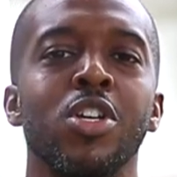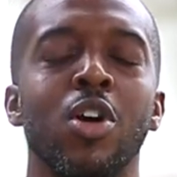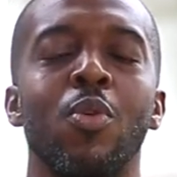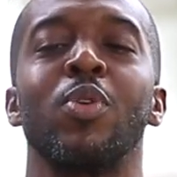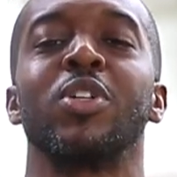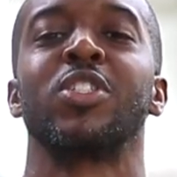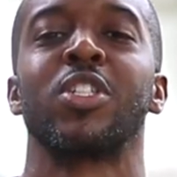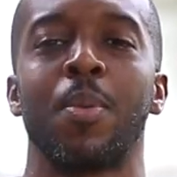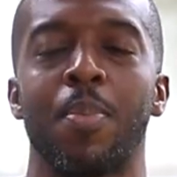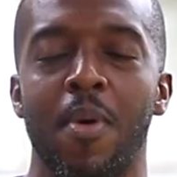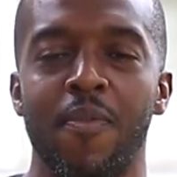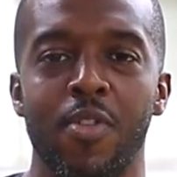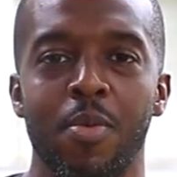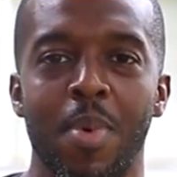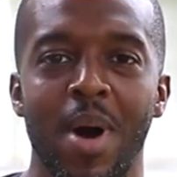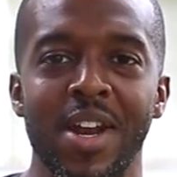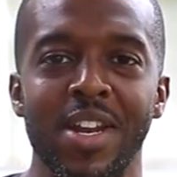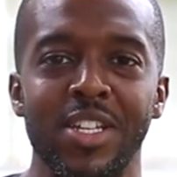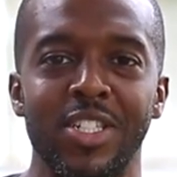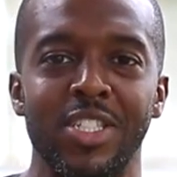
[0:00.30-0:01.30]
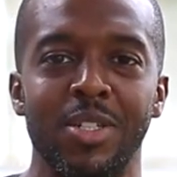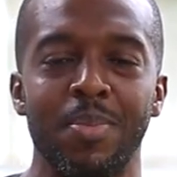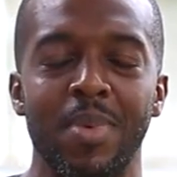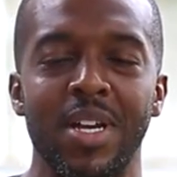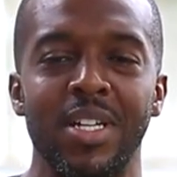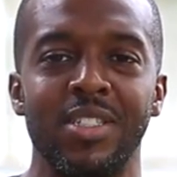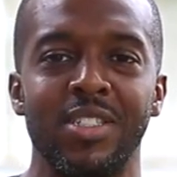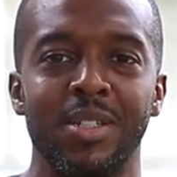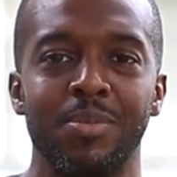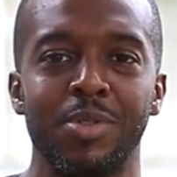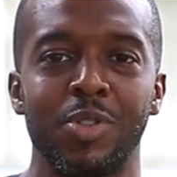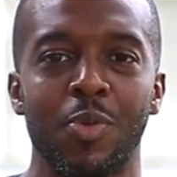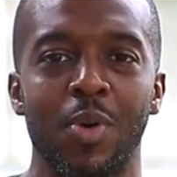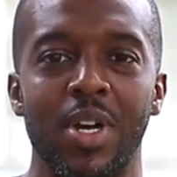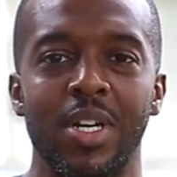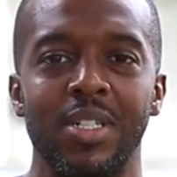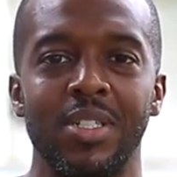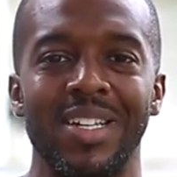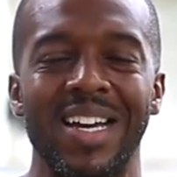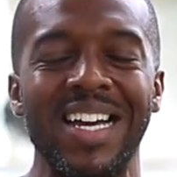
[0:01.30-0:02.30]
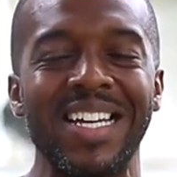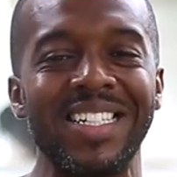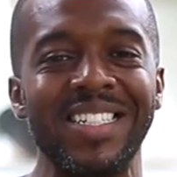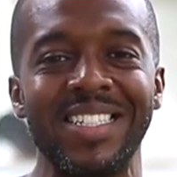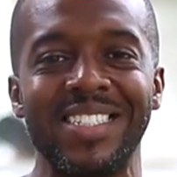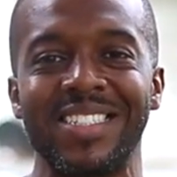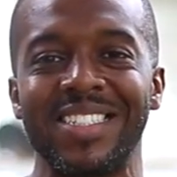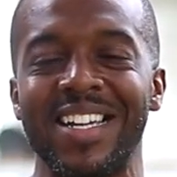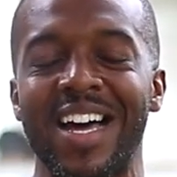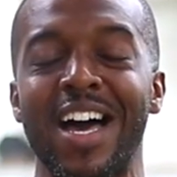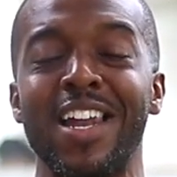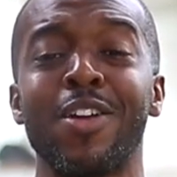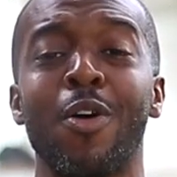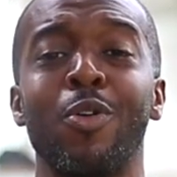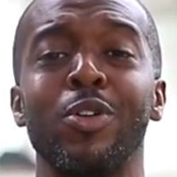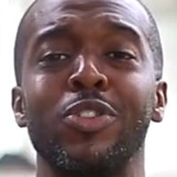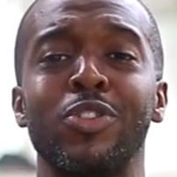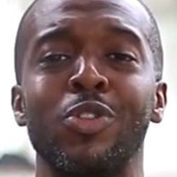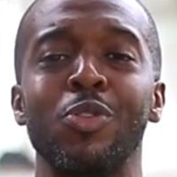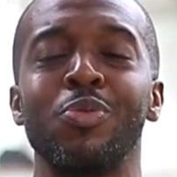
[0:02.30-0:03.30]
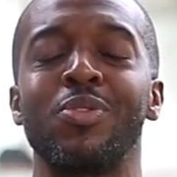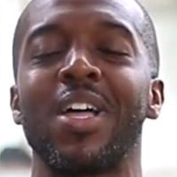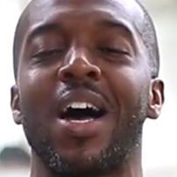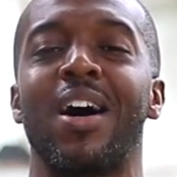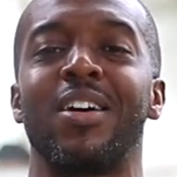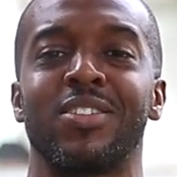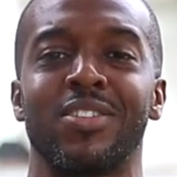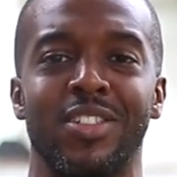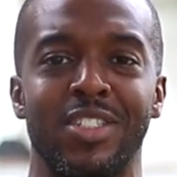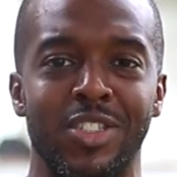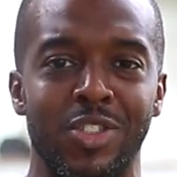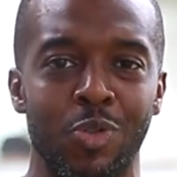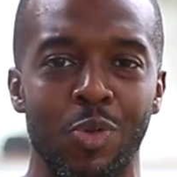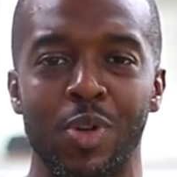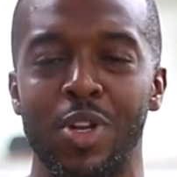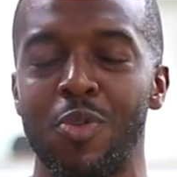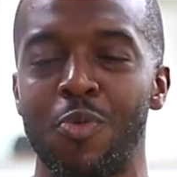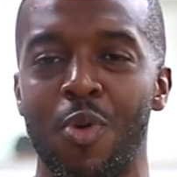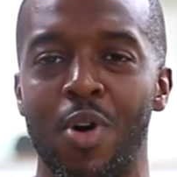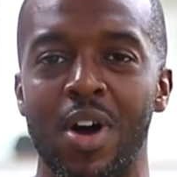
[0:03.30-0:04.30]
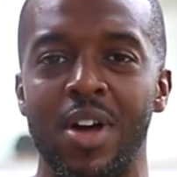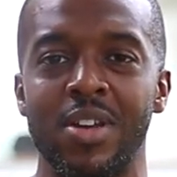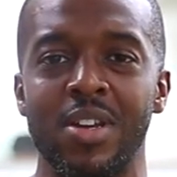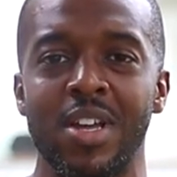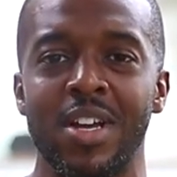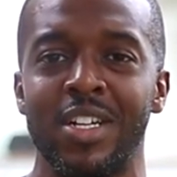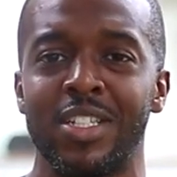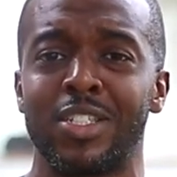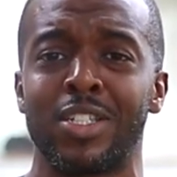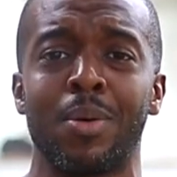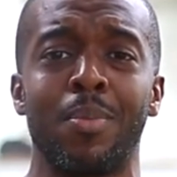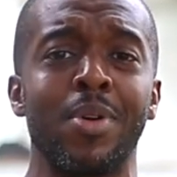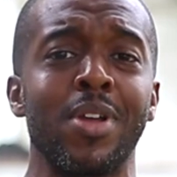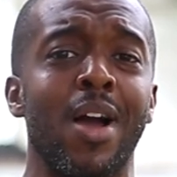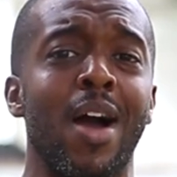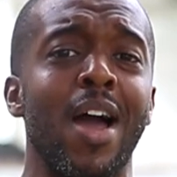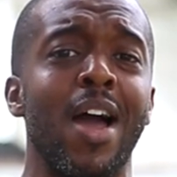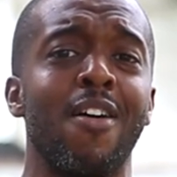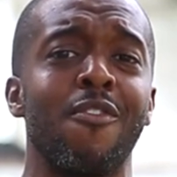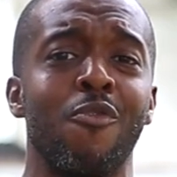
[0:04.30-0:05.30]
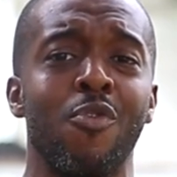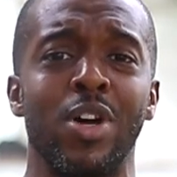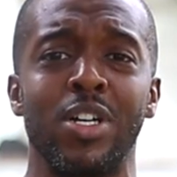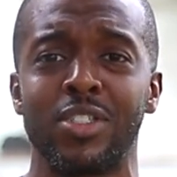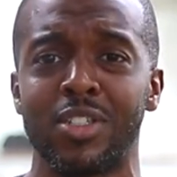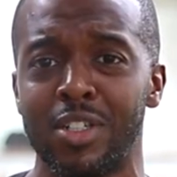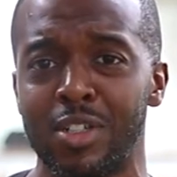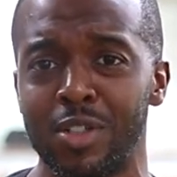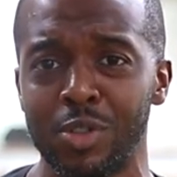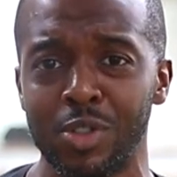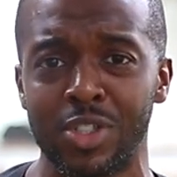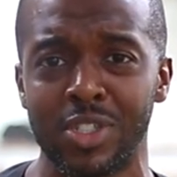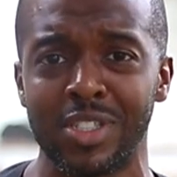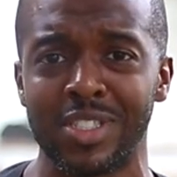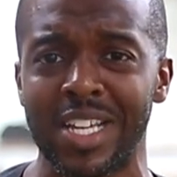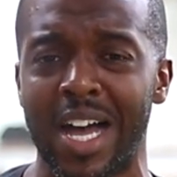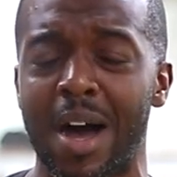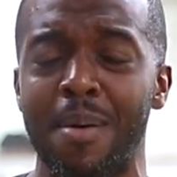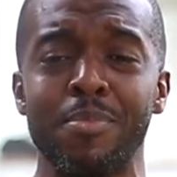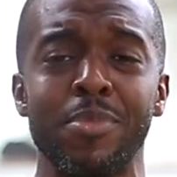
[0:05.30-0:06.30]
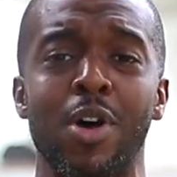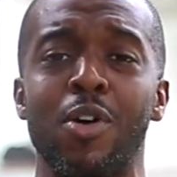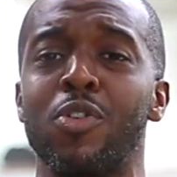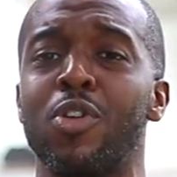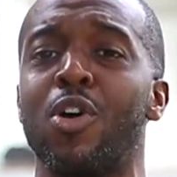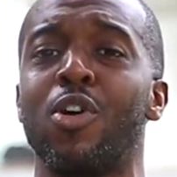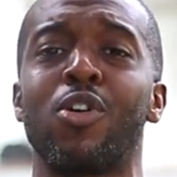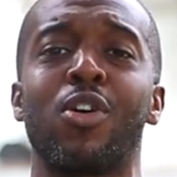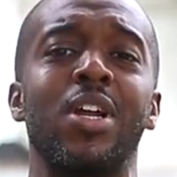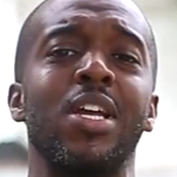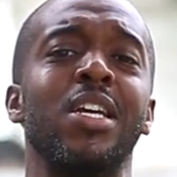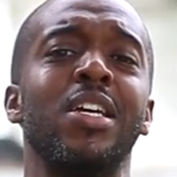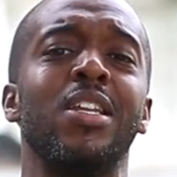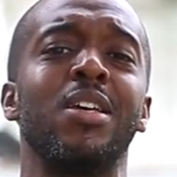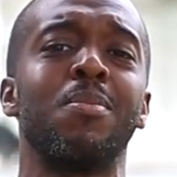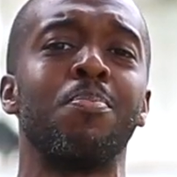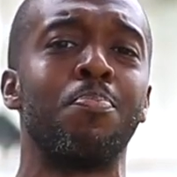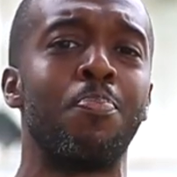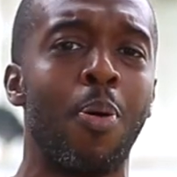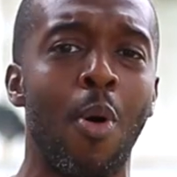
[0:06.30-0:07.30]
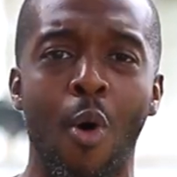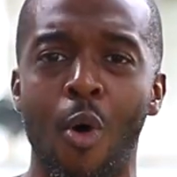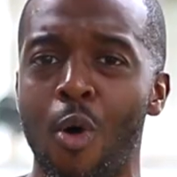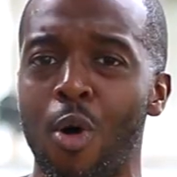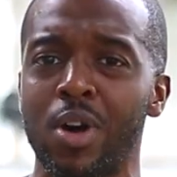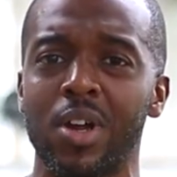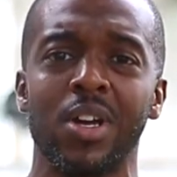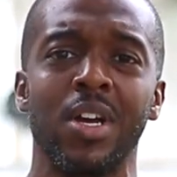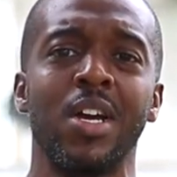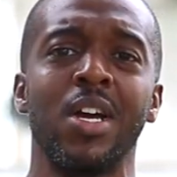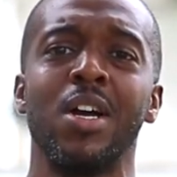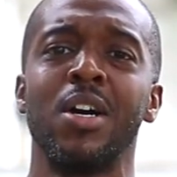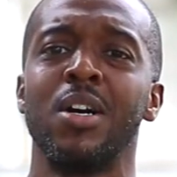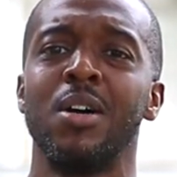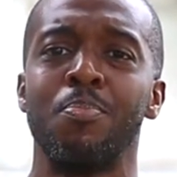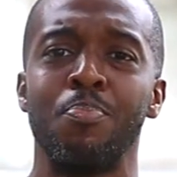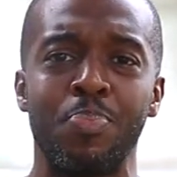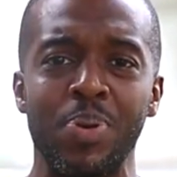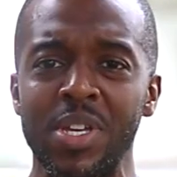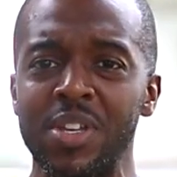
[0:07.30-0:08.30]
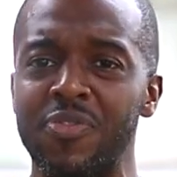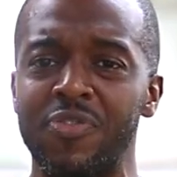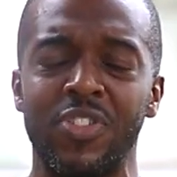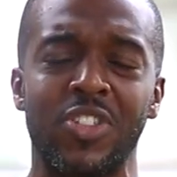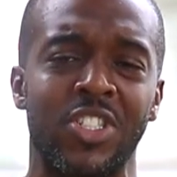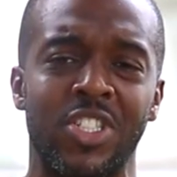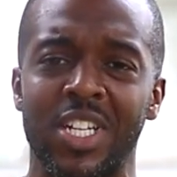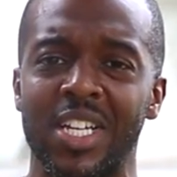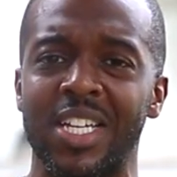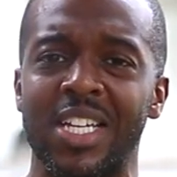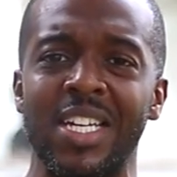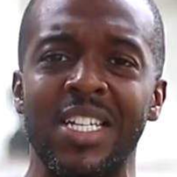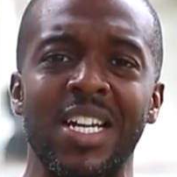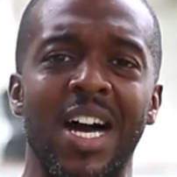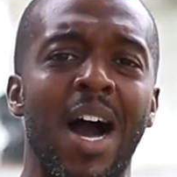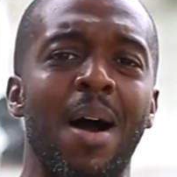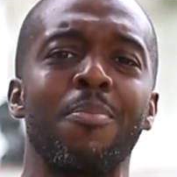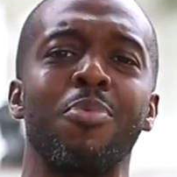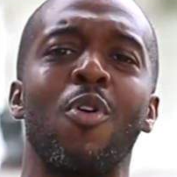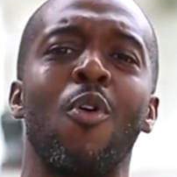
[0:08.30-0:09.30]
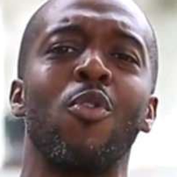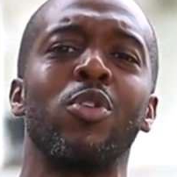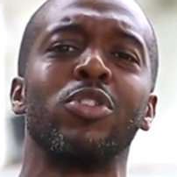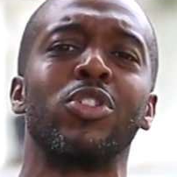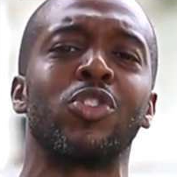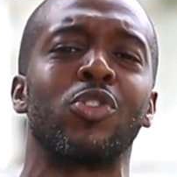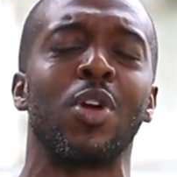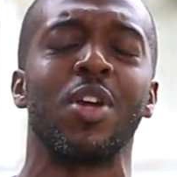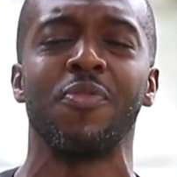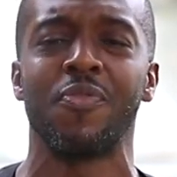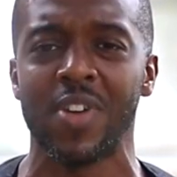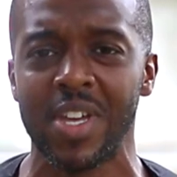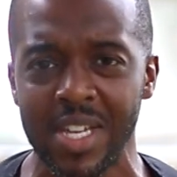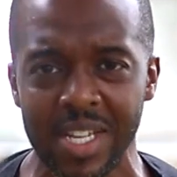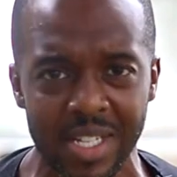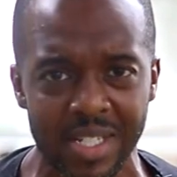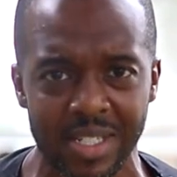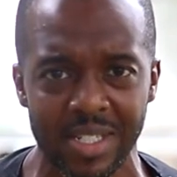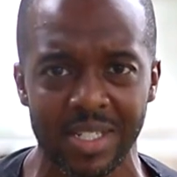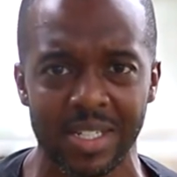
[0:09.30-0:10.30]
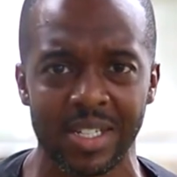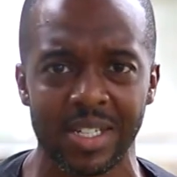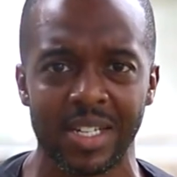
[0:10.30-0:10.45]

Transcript: Yo, what's up everybody, it's your man Tim Swain. Hey listen, I know it's two thousand twenty-one, some of y'all have resolutions. I'm no longer eating pork, beef, chicken, I'm going straight vegan.